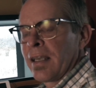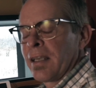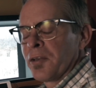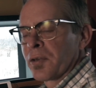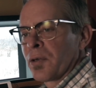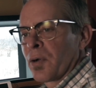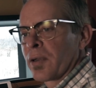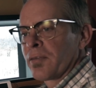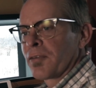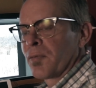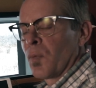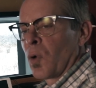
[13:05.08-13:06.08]
and you're going
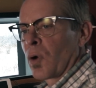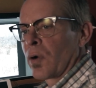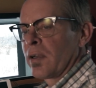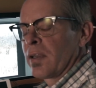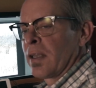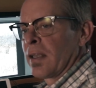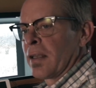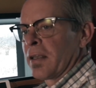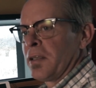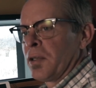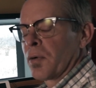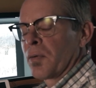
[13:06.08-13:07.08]
for more,
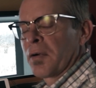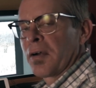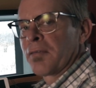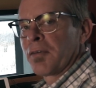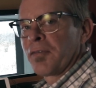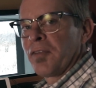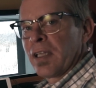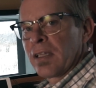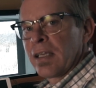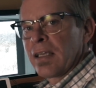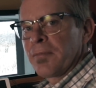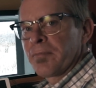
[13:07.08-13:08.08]
of a
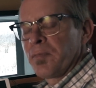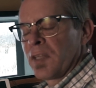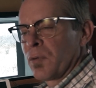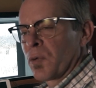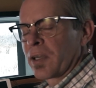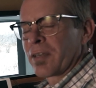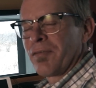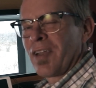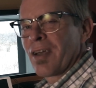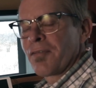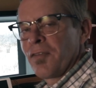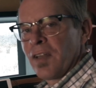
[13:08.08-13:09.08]
feeling, you want to convey
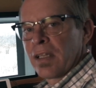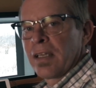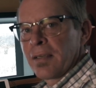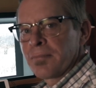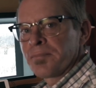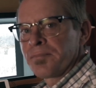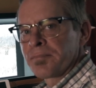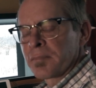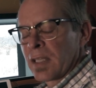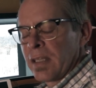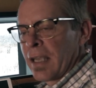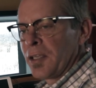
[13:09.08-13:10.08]
a feeling
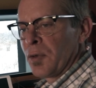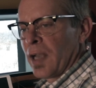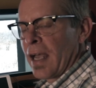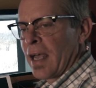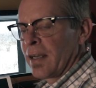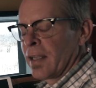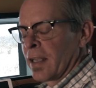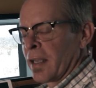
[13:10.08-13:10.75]
that you had.